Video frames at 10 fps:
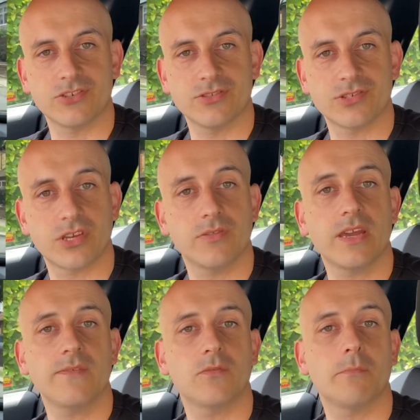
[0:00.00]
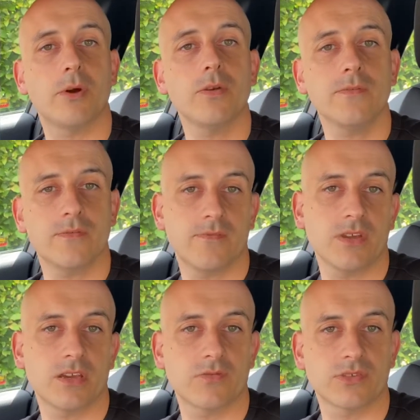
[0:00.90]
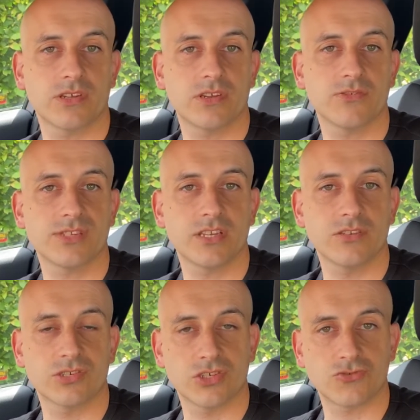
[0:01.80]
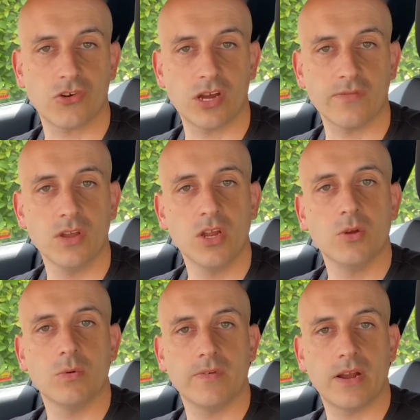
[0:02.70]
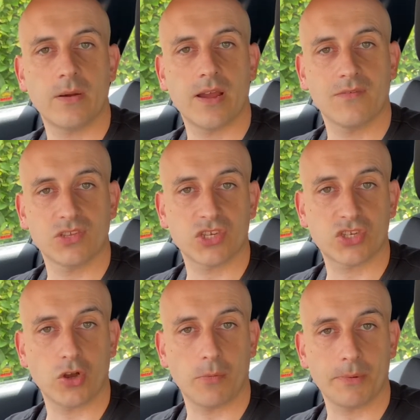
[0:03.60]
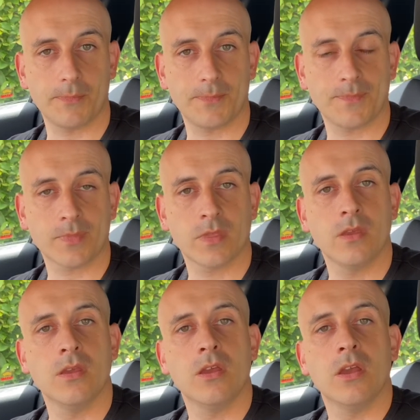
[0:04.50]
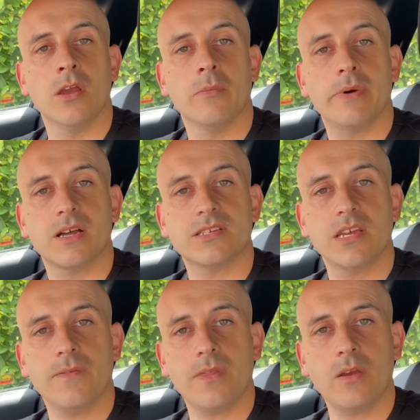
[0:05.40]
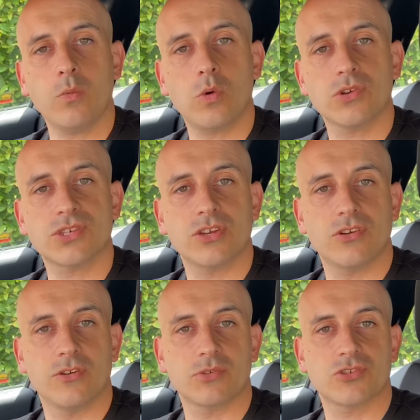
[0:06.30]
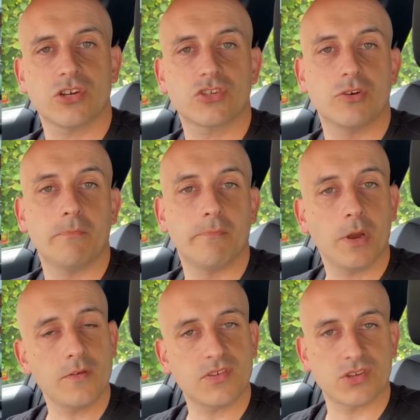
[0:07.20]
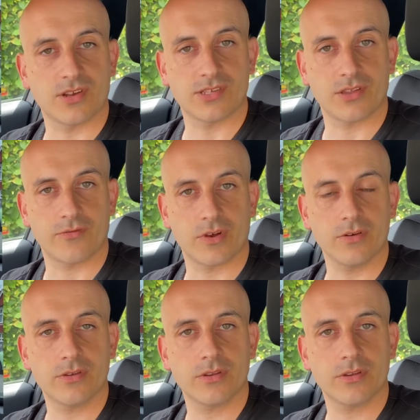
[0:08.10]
So therefore, both vehicles can continue to drive without having to stop. But if there was an obstruction on both sides of the road,